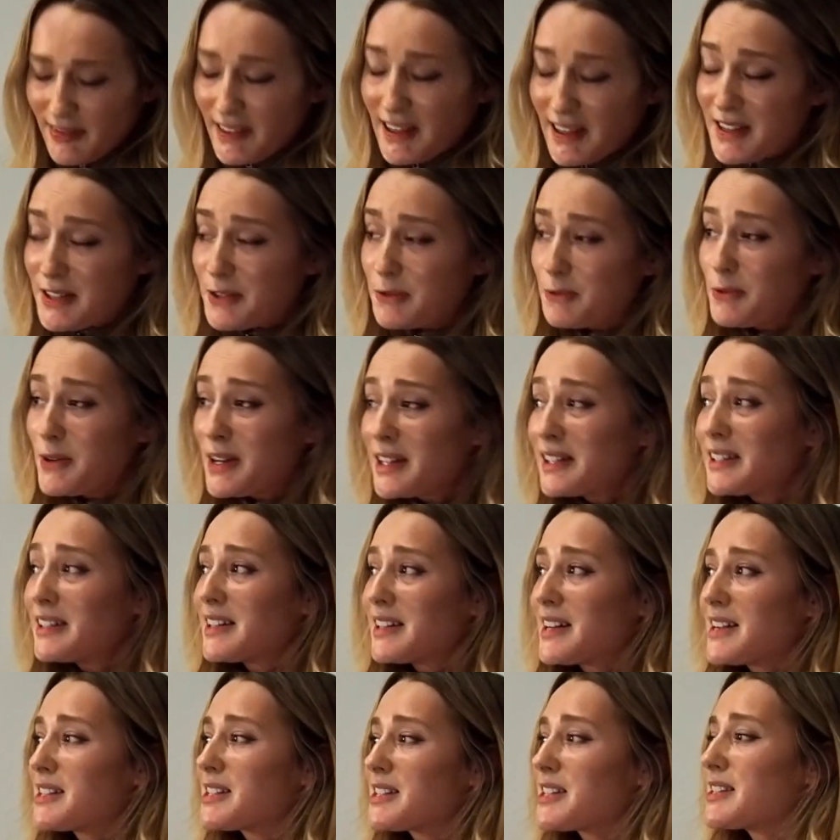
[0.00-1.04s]
It's really
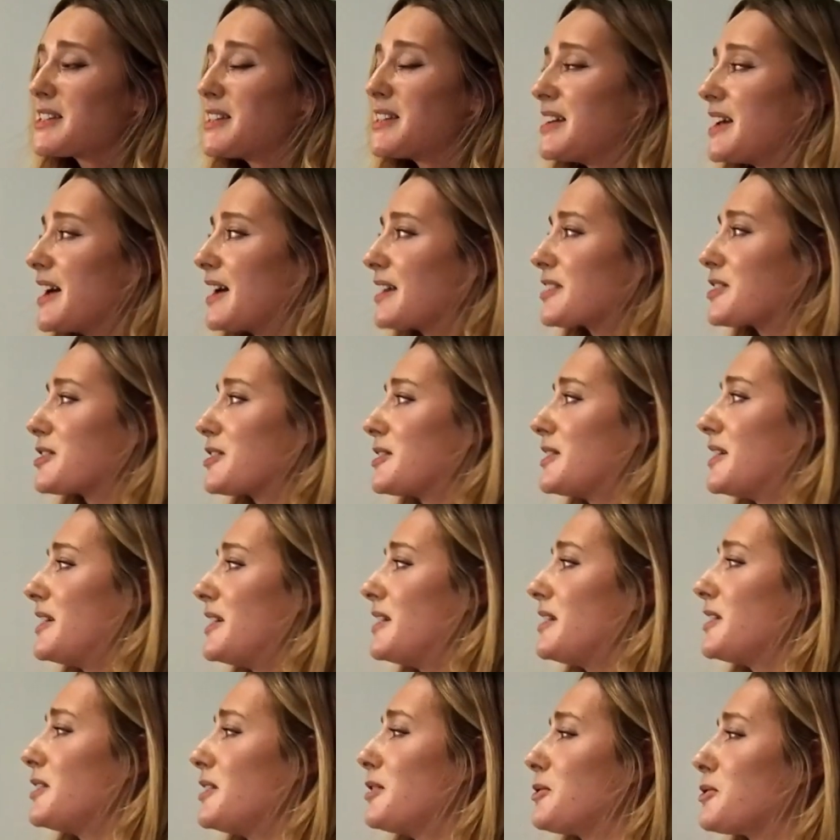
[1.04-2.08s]
nice to see,
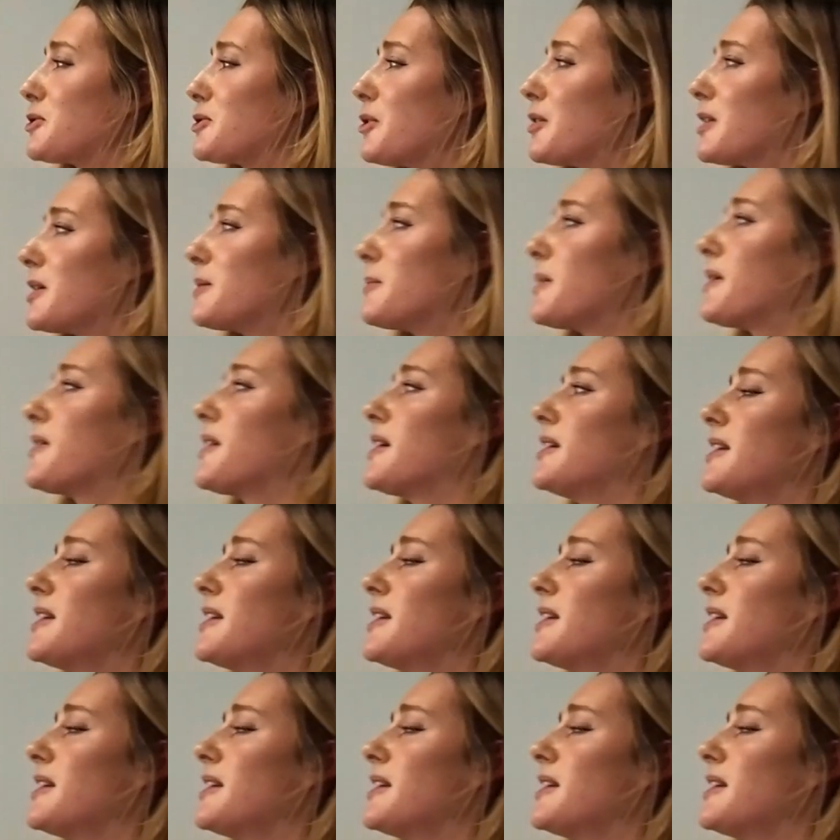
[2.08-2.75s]
actually, you know, talking about that